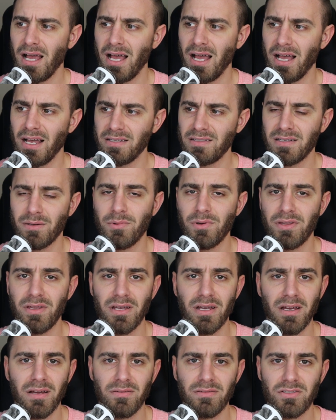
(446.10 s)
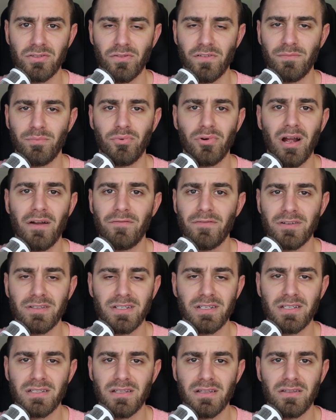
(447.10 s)
uh, some of the sort of
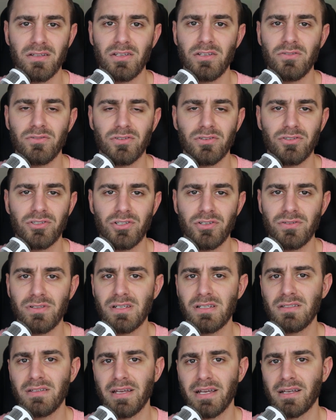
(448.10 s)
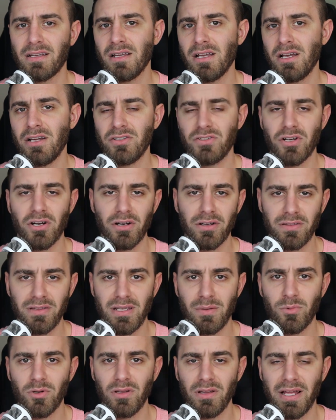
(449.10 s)
preferences that the user chooses, like dark
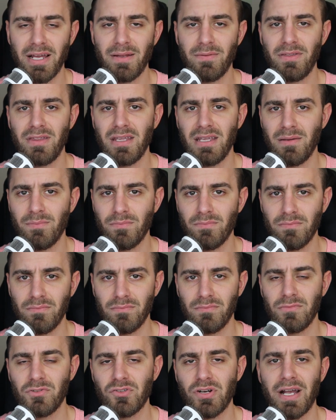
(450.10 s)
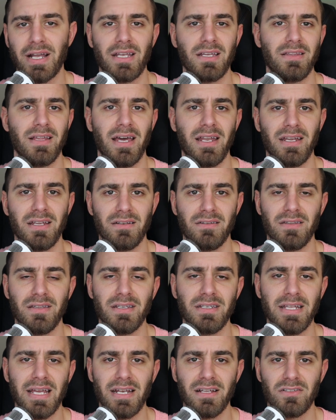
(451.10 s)
theme or light theme, tracking that in
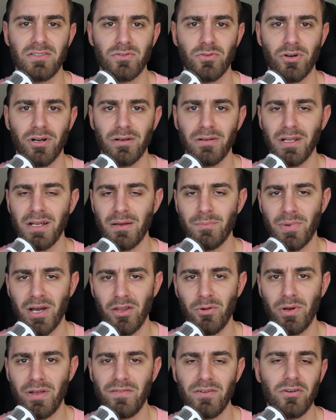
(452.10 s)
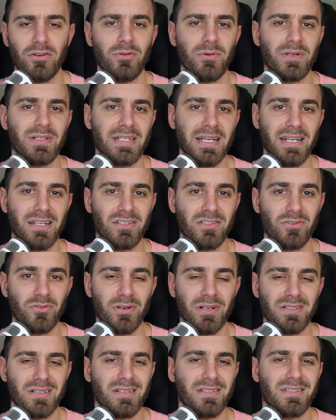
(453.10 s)
the data store. By the way, if you don't know what data
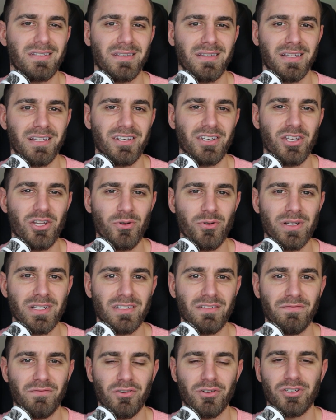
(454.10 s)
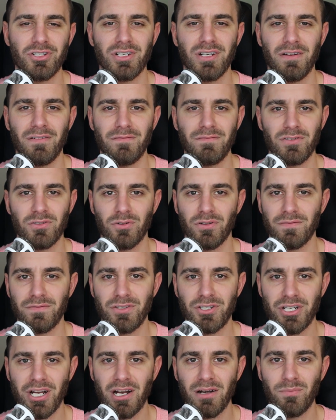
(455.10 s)
store is, it's the newest version of sort of
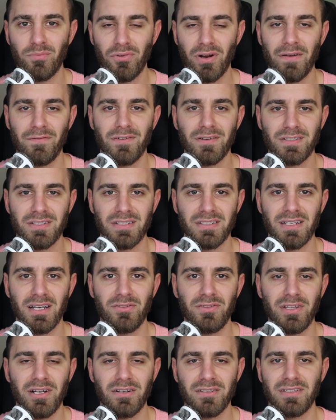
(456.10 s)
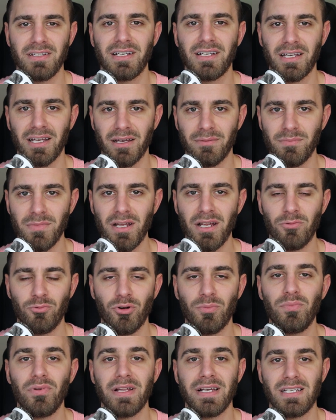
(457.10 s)
shared preferences out there. It's like a
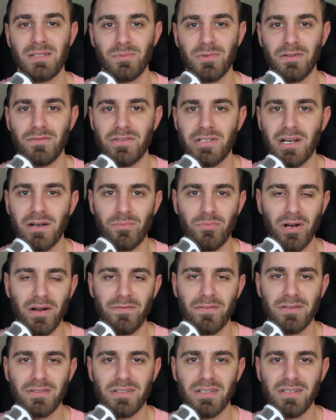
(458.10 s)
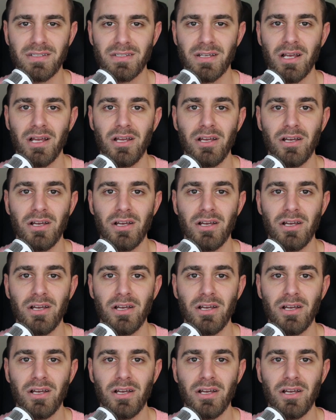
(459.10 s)
replacement of shared preferences.